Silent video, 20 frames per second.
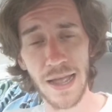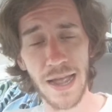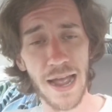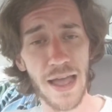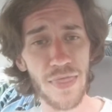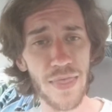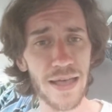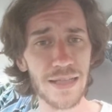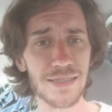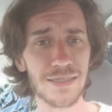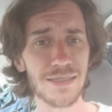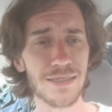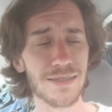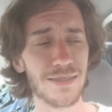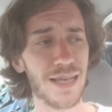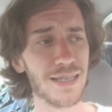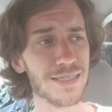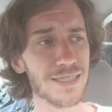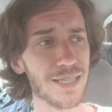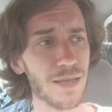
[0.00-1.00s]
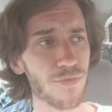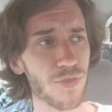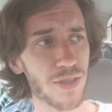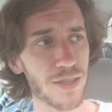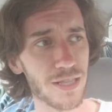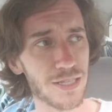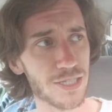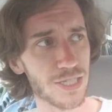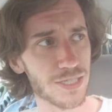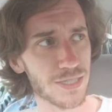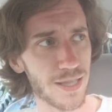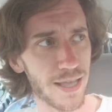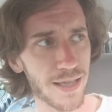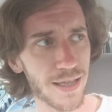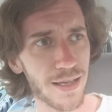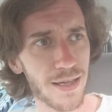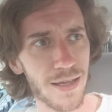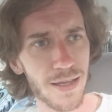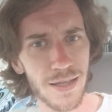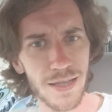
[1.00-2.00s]
and that's something that just like
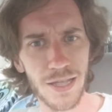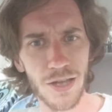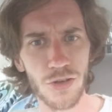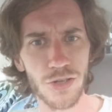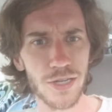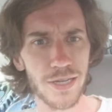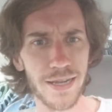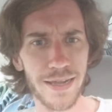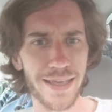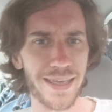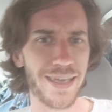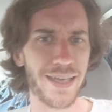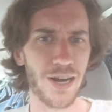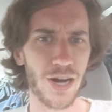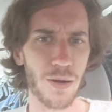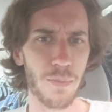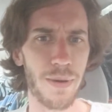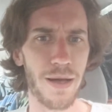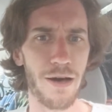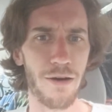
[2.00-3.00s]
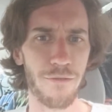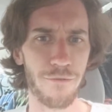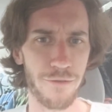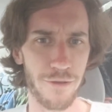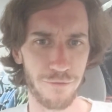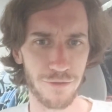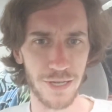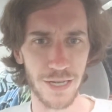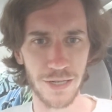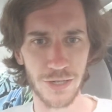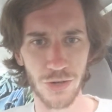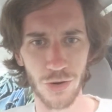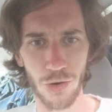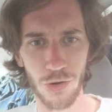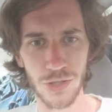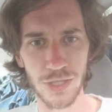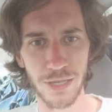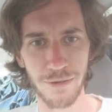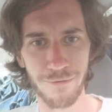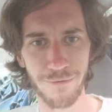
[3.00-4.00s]
you didn't hear about
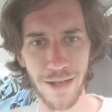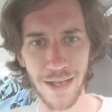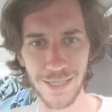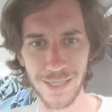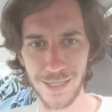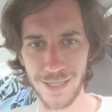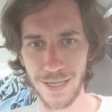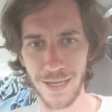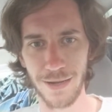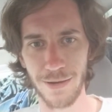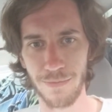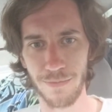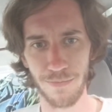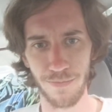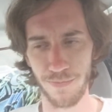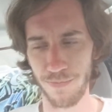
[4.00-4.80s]
15-year-olds investing,